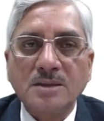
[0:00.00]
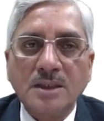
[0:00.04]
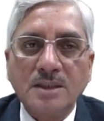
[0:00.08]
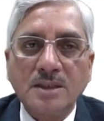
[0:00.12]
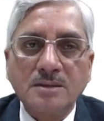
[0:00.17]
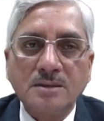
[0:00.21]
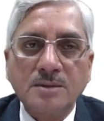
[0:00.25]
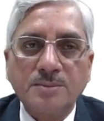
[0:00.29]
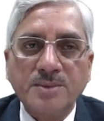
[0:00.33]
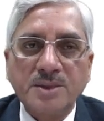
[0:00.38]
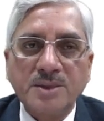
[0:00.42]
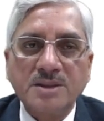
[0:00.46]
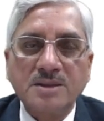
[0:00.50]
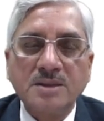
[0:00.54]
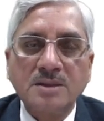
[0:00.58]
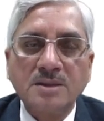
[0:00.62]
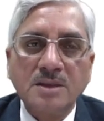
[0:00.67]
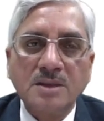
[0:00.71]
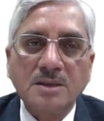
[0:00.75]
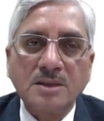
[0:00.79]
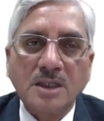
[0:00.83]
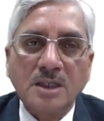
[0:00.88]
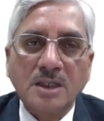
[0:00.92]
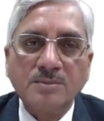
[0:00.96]
at the
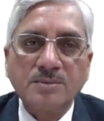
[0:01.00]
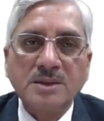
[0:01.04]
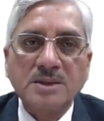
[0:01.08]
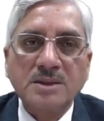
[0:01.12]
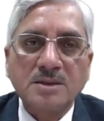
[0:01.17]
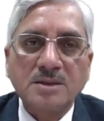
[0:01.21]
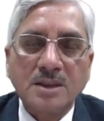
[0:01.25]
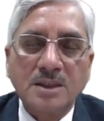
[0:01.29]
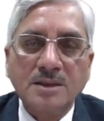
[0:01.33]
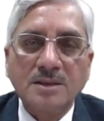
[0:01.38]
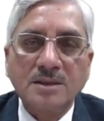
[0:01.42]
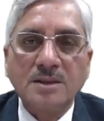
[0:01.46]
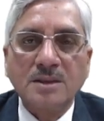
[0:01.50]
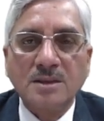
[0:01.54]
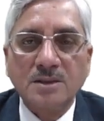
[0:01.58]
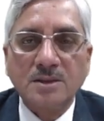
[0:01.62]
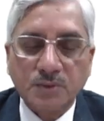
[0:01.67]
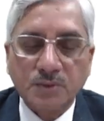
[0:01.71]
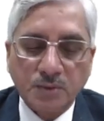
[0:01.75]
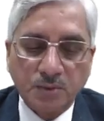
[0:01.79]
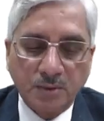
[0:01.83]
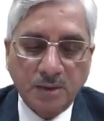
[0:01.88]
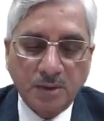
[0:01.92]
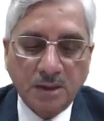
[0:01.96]
preceding time instant and
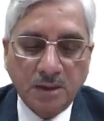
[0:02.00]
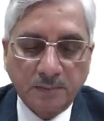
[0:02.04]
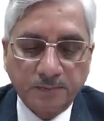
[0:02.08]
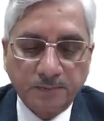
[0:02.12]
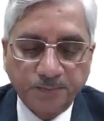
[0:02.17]
so on.